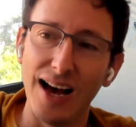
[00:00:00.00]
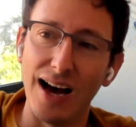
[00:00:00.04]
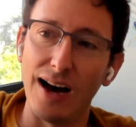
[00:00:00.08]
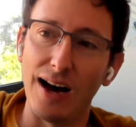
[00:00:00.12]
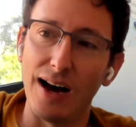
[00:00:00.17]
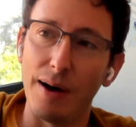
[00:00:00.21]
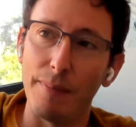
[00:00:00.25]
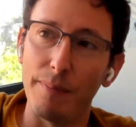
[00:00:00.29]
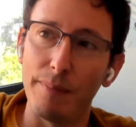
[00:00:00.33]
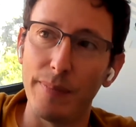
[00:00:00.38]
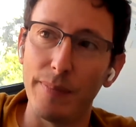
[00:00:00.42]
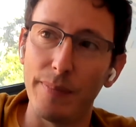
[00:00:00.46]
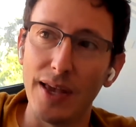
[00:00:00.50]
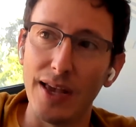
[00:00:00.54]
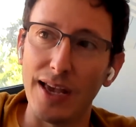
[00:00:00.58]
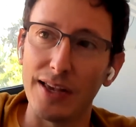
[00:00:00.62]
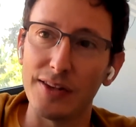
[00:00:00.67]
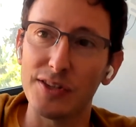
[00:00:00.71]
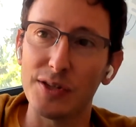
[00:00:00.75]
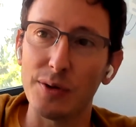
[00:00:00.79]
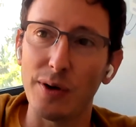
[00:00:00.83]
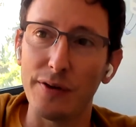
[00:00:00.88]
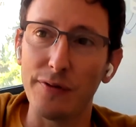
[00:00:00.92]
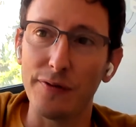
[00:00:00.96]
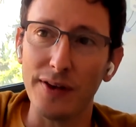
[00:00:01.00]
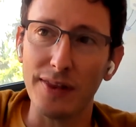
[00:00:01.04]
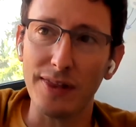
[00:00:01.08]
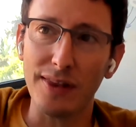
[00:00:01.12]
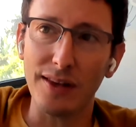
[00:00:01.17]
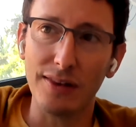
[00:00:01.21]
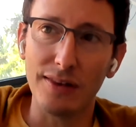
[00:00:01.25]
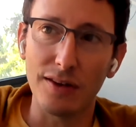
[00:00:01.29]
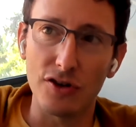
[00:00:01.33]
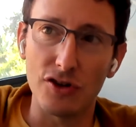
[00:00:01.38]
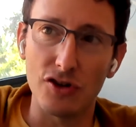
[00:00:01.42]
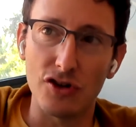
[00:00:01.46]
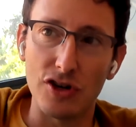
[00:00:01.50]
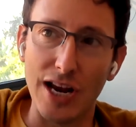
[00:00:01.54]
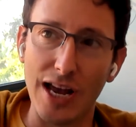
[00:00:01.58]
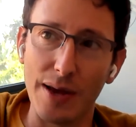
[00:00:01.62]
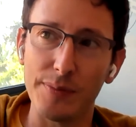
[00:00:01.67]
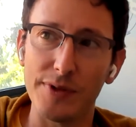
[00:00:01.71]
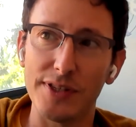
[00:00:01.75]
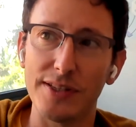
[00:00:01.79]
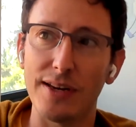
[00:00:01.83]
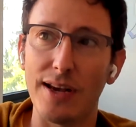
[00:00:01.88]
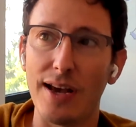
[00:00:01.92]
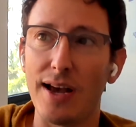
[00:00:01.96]
And so I think that the
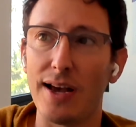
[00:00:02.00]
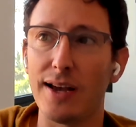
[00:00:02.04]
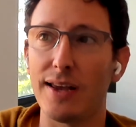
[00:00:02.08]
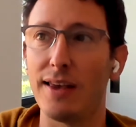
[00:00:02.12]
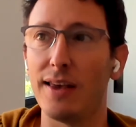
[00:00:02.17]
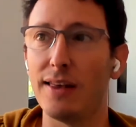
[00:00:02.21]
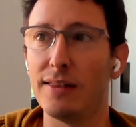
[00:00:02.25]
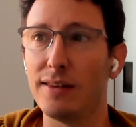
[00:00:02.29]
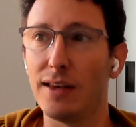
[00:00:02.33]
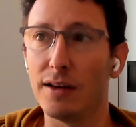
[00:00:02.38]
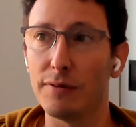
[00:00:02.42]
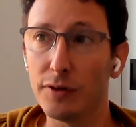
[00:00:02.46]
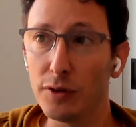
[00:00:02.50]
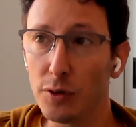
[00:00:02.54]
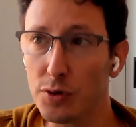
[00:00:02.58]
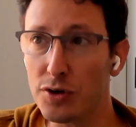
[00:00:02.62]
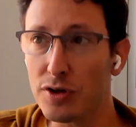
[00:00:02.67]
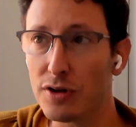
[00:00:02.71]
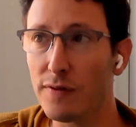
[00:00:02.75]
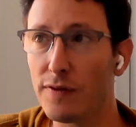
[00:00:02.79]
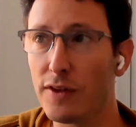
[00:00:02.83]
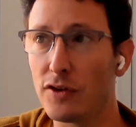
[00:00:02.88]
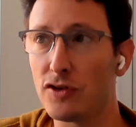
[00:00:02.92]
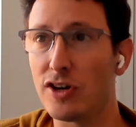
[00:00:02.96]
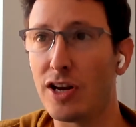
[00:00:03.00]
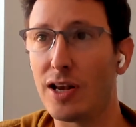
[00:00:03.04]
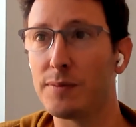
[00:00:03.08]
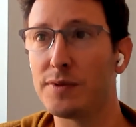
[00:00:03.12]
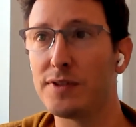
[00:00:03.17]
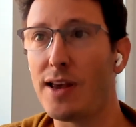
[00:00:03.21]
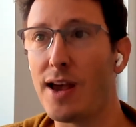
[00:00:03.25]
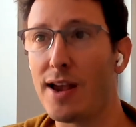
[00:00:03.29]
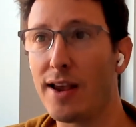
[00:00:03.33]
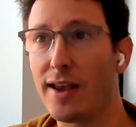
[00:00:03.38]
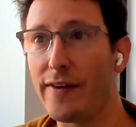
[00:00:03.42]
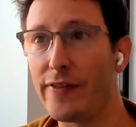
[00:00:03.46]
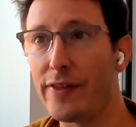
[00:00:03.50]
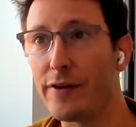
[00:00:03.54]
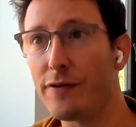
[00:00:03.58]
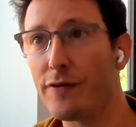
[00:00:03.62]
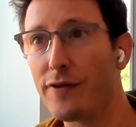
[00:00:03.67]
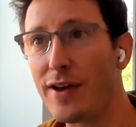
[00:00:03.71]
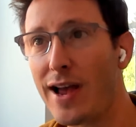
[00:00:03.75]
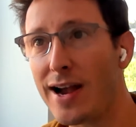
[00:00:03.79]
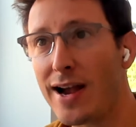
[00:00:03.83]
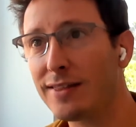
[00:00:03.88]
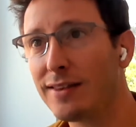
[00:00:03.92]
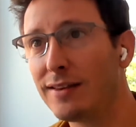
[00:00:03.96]
Jamstack and the evolution of the Jamstack and the
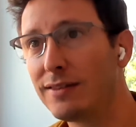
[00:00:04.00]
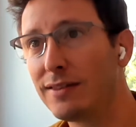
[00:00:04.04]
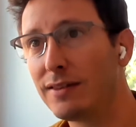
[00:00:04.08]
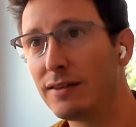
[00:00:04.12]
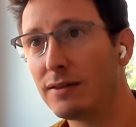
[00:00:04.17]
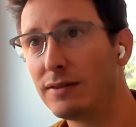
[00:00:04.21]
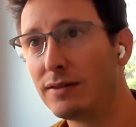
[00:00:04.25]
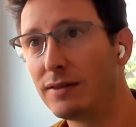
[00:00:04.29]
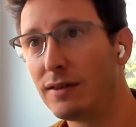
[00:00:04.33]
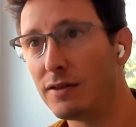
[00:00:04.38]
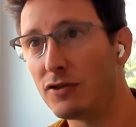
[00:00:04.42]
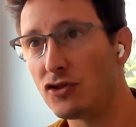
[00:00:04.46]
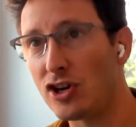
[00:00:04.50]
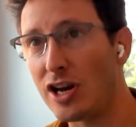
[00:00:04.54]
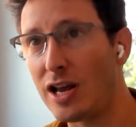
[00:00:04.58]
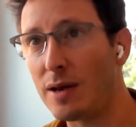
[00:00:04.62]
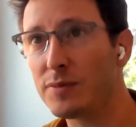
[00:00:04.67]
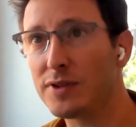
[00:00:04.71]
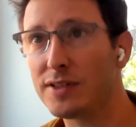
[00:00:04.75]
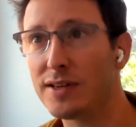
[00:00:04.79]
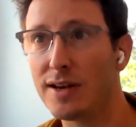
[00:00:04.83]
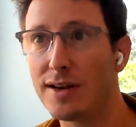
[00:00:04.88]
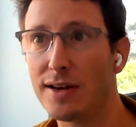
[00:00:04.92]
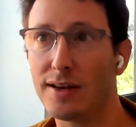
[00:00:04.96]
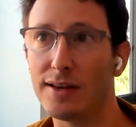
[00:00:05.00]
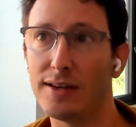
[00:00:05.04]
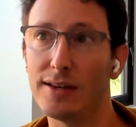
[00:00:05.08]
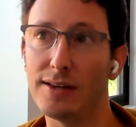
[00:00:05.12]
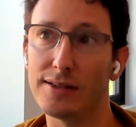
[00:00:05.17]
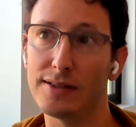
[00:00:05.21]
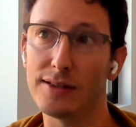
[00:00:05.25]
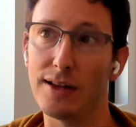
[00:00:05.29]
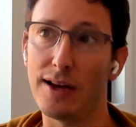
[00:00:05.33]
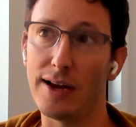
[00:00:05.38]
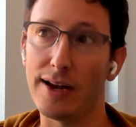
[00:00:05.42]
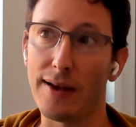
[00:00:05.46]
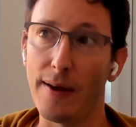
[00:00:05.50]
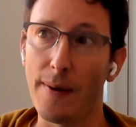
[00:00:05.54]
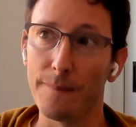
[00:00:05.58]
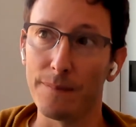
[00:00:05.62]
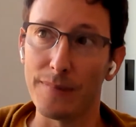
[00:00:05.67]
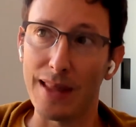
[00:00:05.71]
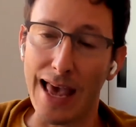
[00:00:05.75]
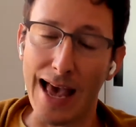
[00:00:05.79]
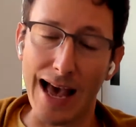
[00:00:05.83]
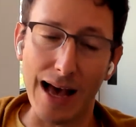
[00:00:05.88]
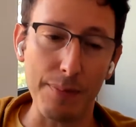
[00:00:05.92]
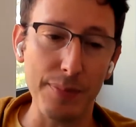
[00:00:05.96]
fact that the Jamstack is like
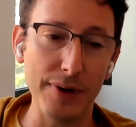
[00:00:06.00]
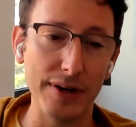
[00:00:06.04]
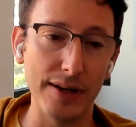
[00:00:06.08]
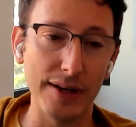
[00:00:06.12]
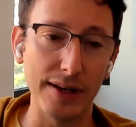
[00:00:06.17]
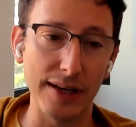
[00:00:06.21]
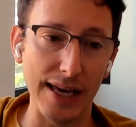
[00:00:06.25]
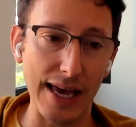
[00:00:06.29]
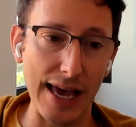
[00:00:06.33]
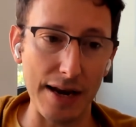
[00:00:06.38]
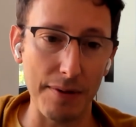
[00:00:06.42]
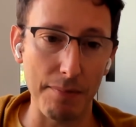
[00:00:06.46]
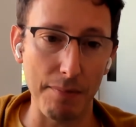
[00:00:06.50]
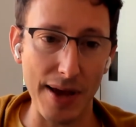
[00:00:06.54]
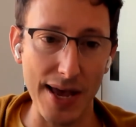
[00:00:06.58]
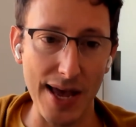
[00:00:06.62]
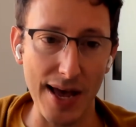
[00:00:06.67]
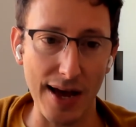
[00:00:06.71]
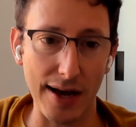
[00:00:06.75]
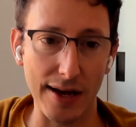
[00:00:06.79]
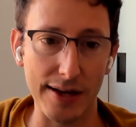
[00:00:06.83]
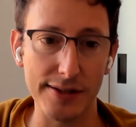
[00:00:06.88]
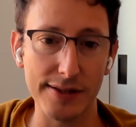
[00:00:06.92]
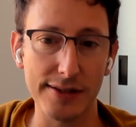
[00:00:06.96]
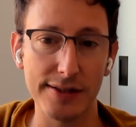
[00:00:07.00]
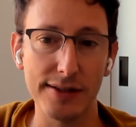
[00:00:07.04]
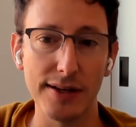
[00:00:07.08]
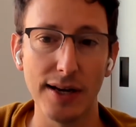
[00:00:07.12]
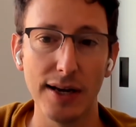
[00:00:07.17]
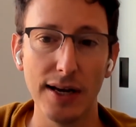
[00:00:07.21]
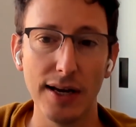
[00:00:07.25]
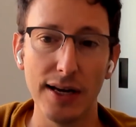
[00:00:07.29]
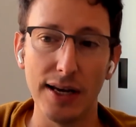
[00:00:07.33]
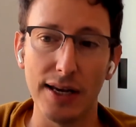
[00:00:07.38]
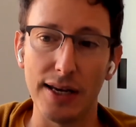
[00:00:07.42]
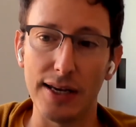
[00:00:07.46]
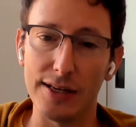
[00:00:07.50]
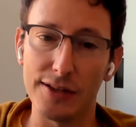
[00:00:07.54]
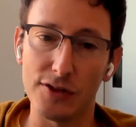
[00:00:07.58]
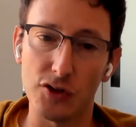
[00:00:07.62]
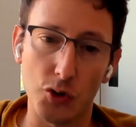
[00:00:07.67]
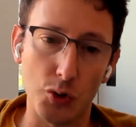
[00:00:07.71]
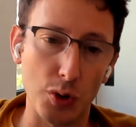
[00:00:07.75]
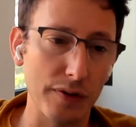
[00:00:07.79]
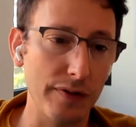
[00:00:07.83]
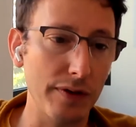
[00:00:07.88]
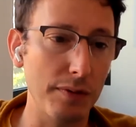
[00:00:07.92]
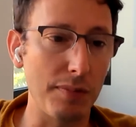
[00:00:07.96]
happening en masse
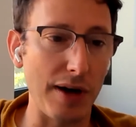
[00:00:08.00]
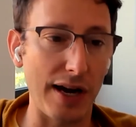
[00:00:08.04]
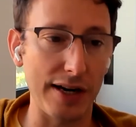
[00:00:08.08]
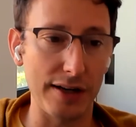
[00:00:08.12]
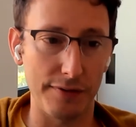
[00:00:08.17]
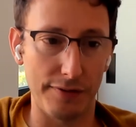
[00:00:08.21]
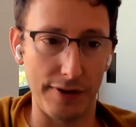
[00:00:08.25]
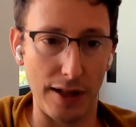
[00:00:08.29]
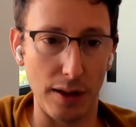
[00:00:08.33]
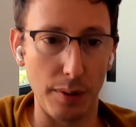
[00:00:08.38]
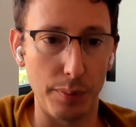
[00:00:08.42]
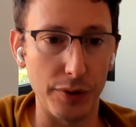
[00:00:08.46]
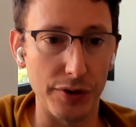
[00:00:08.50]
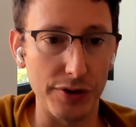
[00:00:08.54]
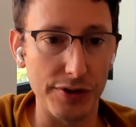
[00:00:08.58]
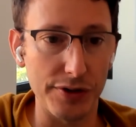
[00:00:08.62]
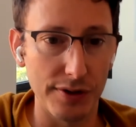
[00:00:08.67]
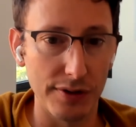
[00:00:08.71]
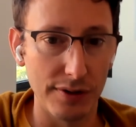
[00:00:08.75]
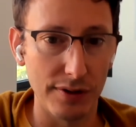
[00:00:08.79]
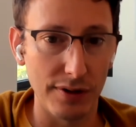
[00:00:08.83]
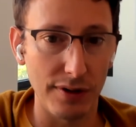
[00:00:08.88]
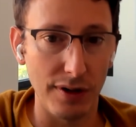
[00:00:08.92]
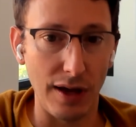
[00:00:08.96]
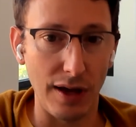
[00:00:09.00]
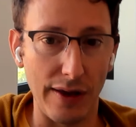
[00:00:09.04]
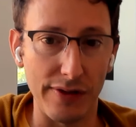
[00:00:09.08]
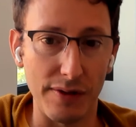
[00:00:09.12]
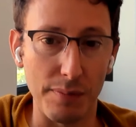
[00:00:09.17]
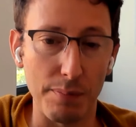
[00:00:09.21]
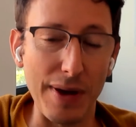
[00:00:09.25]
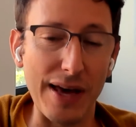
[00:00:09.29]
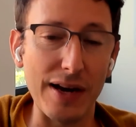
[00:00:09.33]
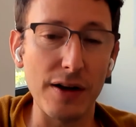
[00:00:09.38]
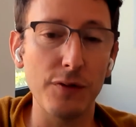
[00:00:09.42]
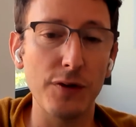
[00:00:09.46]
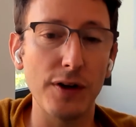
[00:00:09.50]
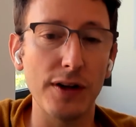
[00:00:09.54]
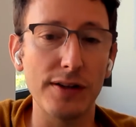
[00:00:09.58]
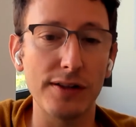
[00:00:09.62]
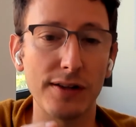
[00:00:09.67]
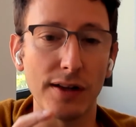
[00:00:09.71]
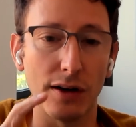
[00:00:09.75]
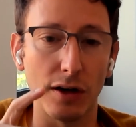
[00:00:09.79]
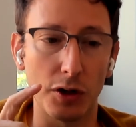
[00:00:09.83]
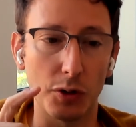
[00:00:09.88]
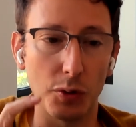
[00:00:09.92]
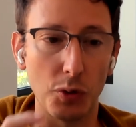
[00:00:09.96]
is driven by developers and the
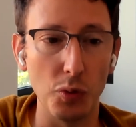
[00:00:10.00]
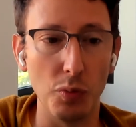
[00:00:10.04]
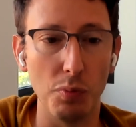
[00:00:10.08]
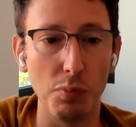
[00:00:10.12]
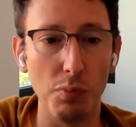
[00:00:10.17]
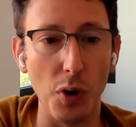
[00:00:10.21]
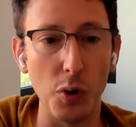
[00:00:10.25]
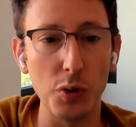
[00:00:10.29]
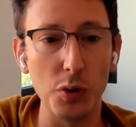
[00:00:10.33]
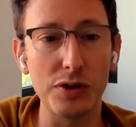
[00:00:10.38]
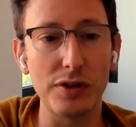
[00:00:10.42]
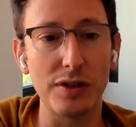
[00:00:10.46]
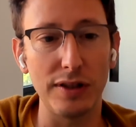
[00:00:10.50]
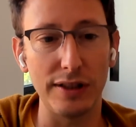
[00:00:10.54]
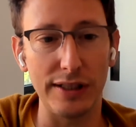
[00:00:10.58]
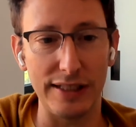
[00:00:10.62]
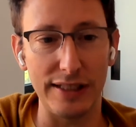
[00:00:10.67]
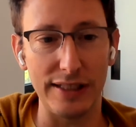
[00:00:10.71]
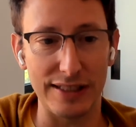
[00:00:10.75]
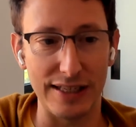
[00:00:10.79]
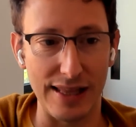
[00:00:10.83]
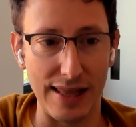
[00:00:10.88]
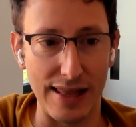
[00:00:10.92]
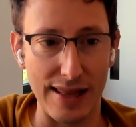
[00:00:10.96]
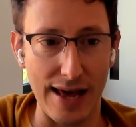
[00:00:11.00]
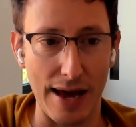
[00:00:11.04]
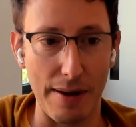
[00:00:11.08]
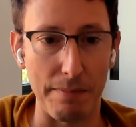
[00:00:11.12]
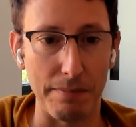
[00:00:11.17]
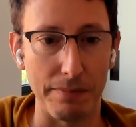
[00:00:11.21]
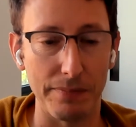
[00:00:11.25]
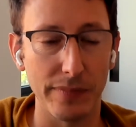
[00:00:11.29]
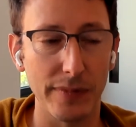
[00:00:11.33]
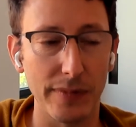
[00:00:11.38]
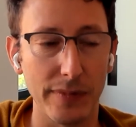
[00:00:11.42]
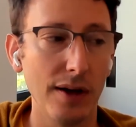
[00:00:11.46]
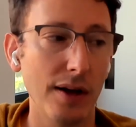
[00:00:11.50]
benefits that accrue mostly to them.